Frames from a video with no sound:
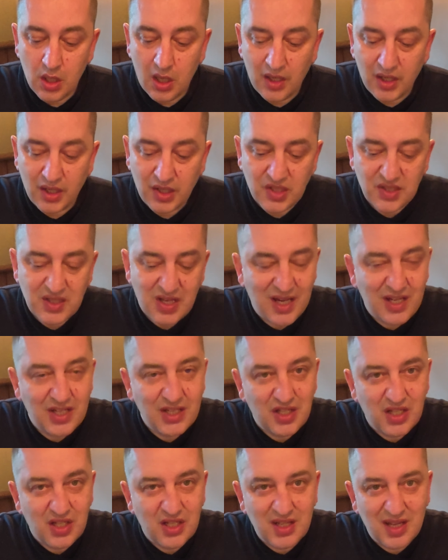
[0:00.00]
And as
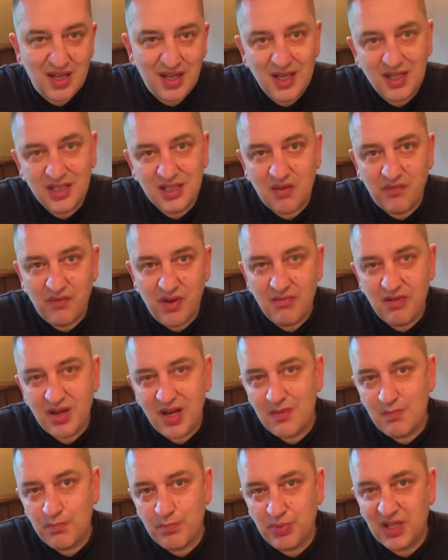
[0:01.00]
tasty as it is, the very
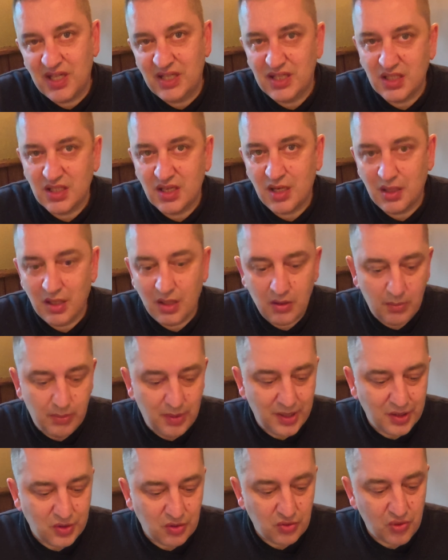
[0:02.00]
end piece is a little
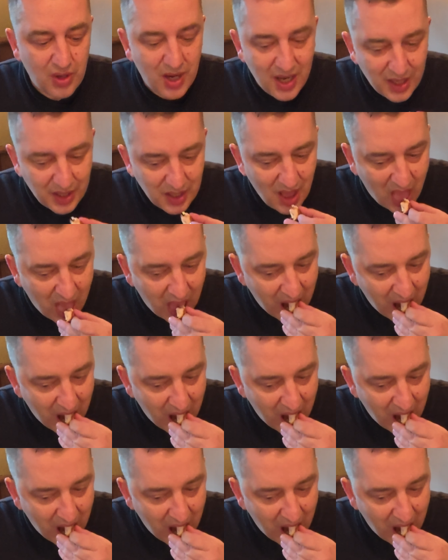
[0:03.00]
bit dry.